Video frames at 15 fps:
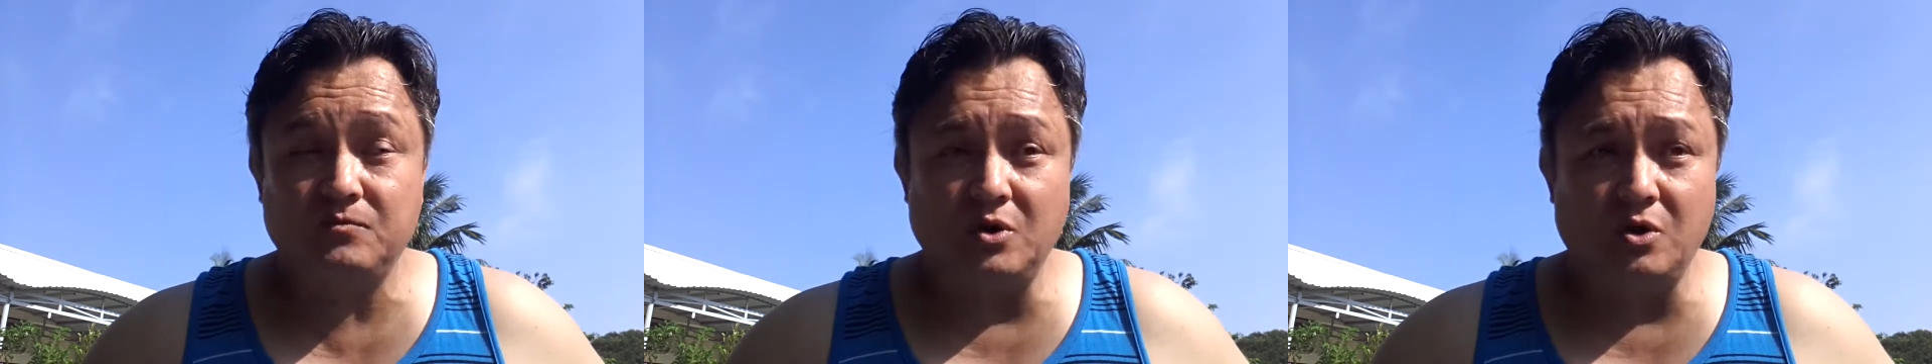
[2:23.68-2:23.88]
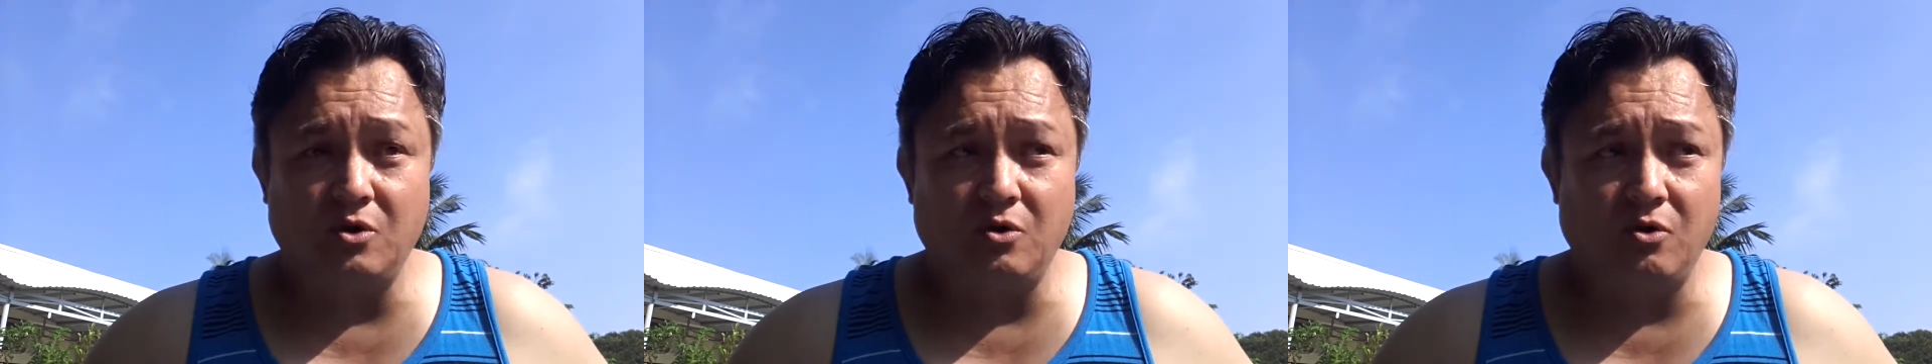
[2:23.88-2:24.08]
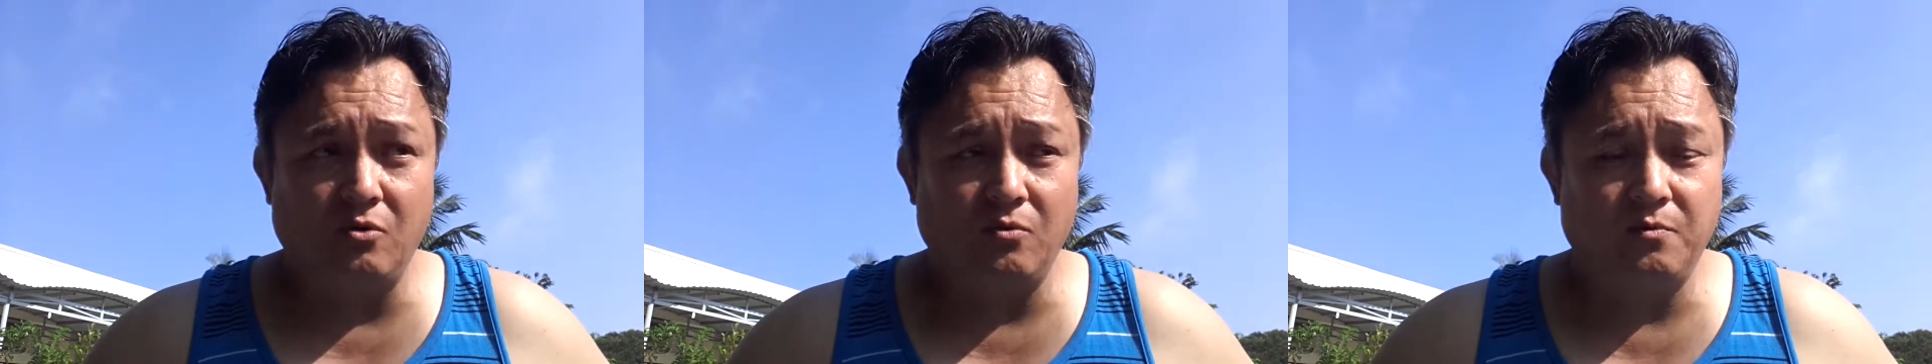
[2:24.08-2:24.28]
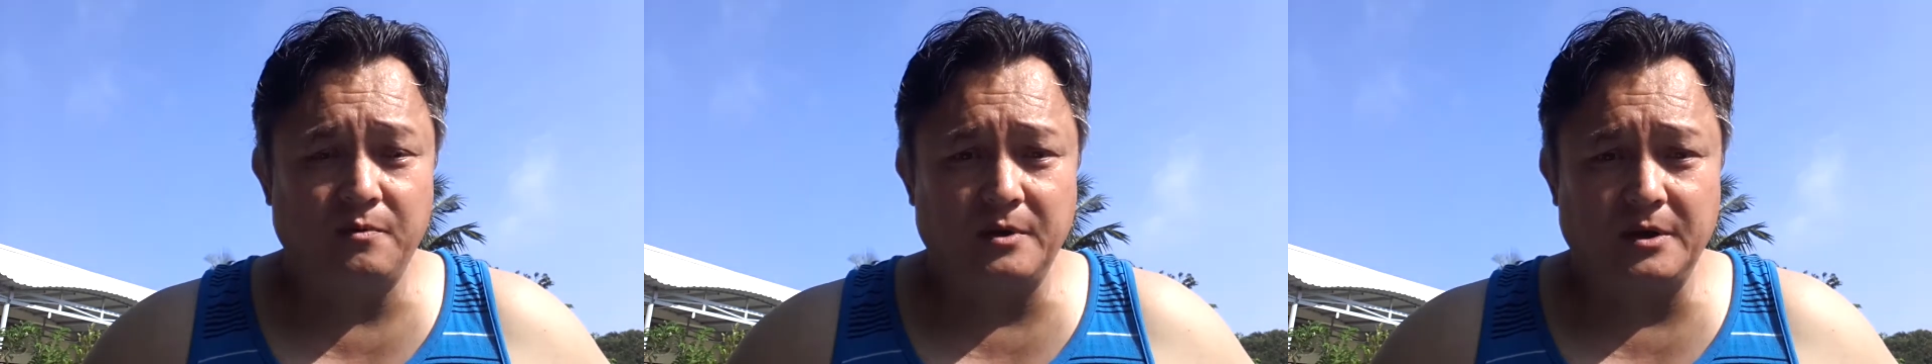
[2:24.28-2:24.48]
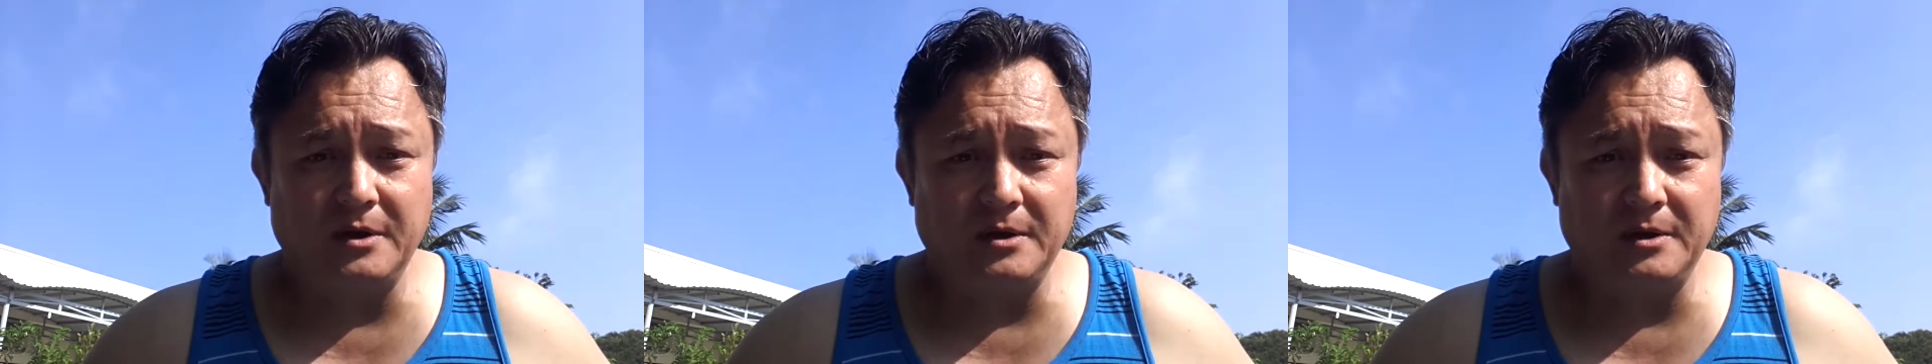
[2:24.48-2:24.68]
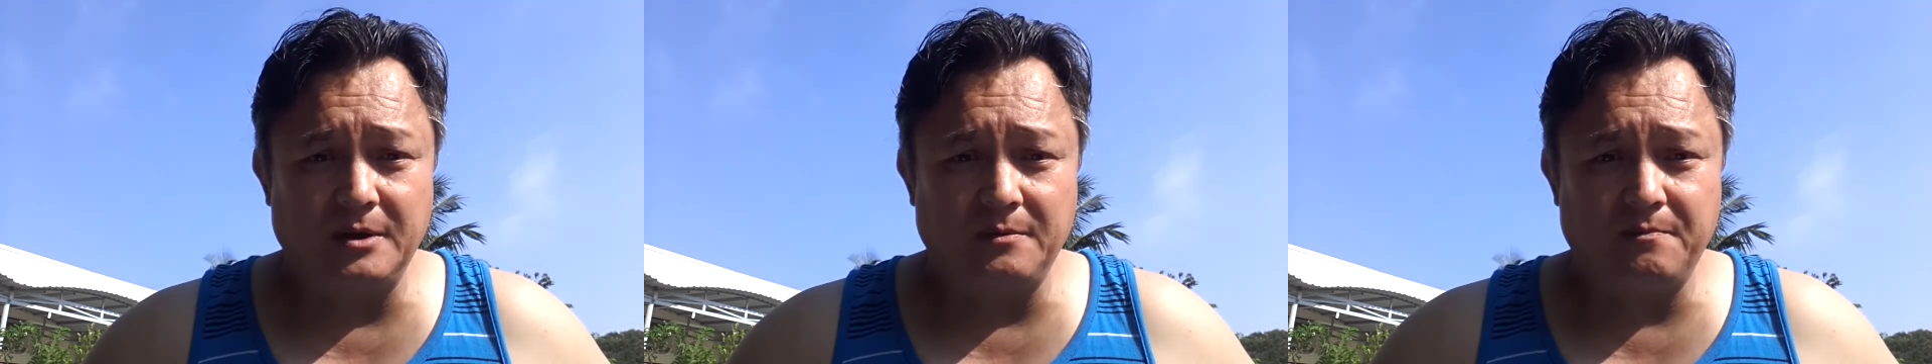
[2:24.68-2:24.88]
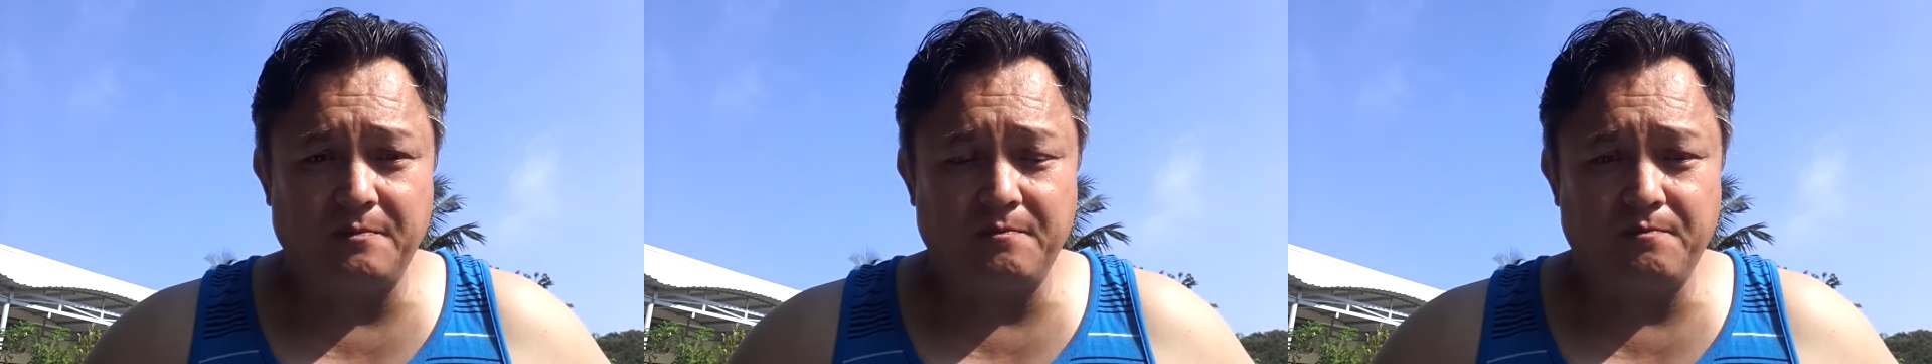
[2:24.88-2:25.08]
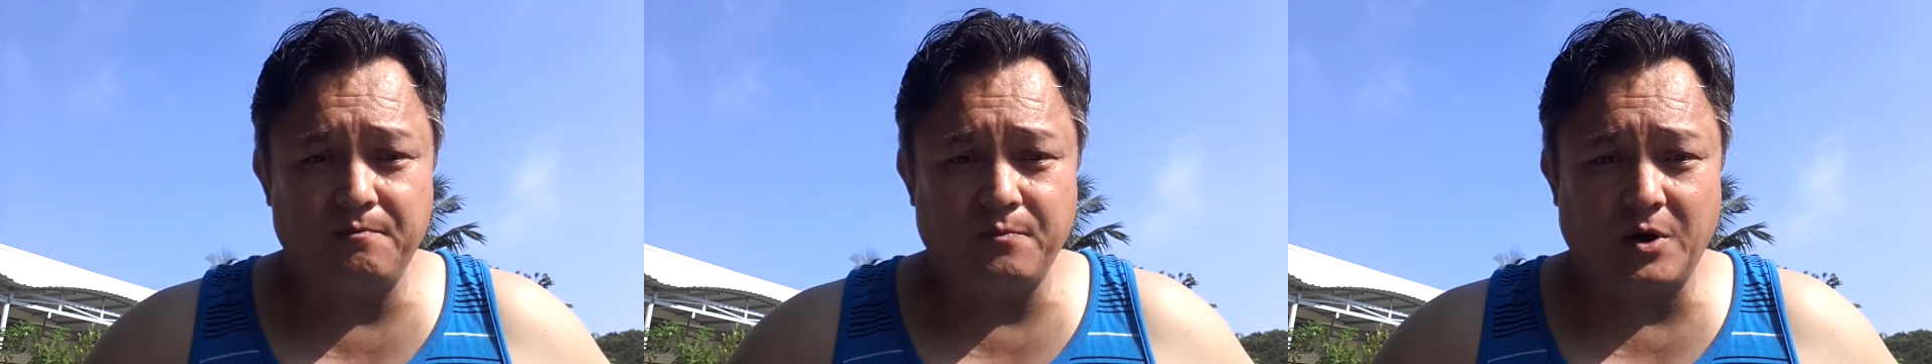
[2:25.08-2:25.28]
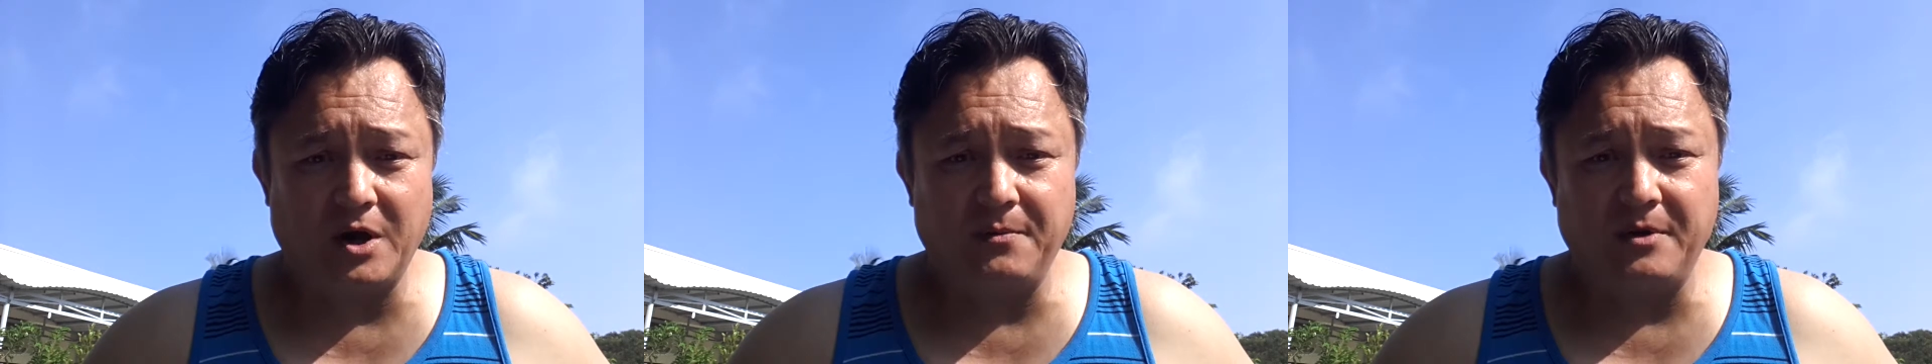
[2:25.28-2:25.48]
Probably